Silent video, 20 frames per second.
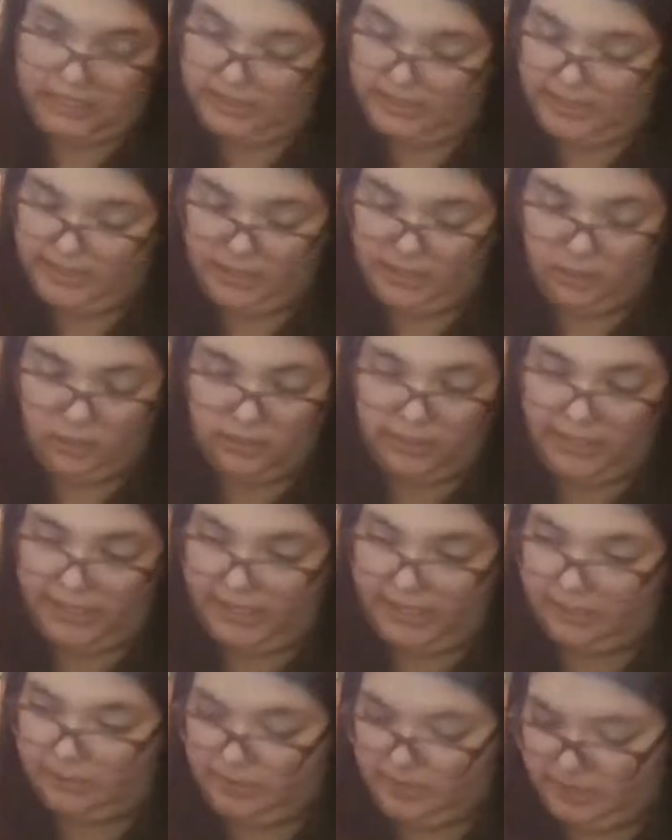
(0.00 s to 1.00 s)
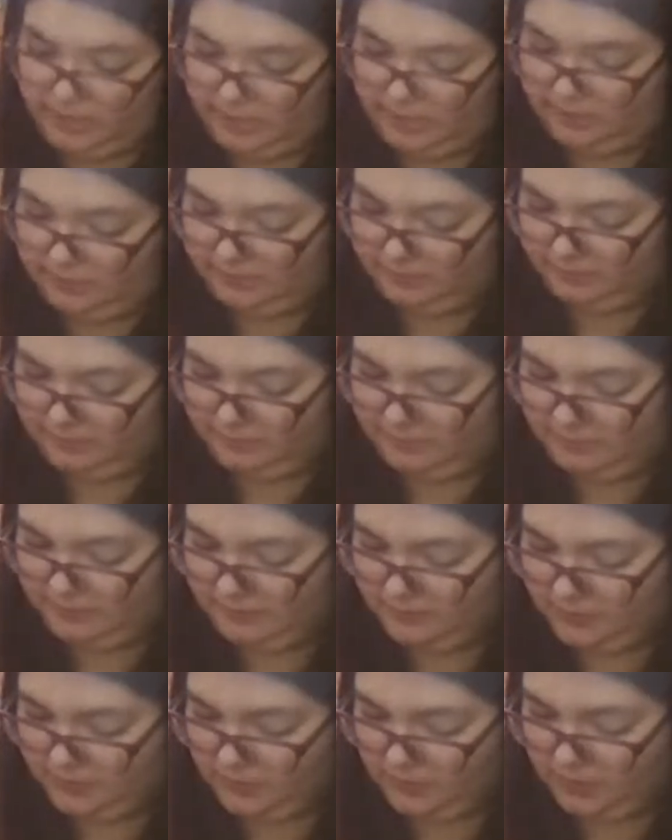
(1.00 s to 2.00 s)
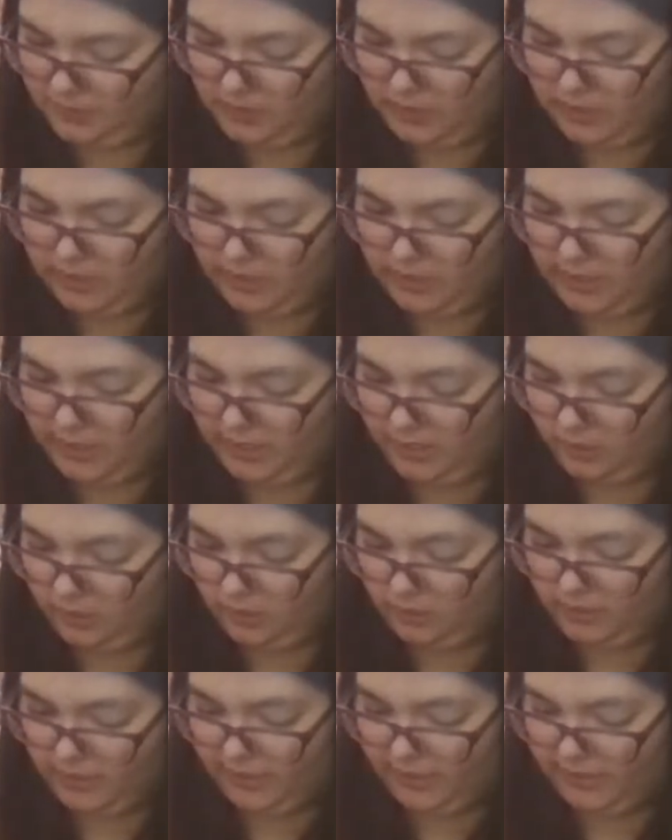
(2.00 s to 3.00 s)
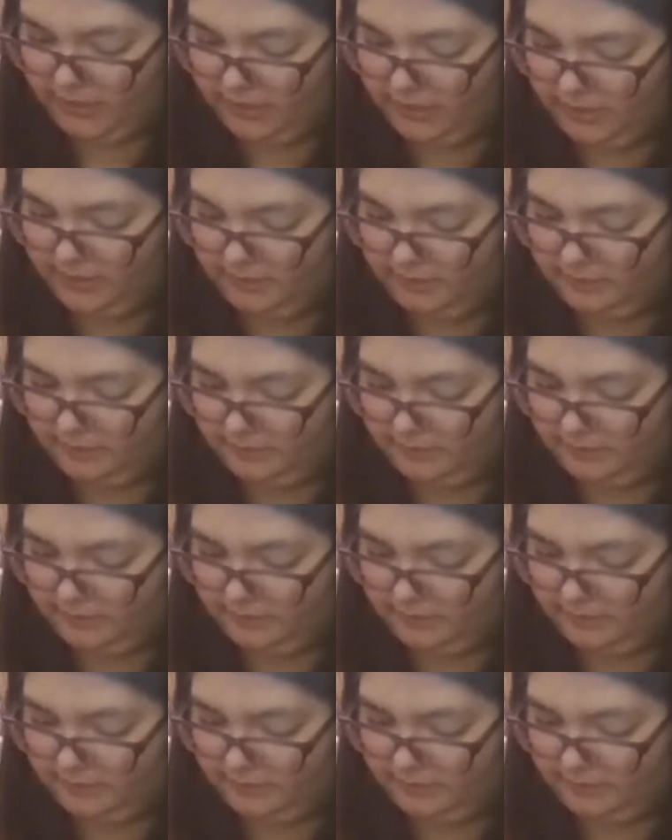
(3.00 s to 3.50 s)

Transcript: They don't like me. And I don't like them.